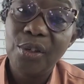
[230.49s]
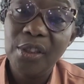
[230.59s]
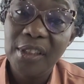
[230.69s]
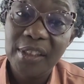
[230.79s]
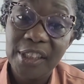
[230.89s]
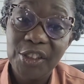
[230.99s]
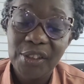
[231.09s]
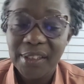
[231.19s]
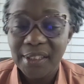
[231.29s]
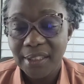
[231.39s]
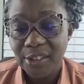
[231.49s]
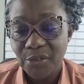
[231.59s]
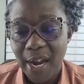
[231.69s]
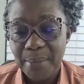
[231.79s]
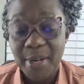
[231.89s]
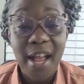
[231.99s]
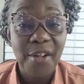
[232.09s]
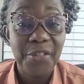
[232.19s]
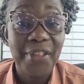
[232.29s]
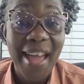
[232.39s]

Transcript: Organization described health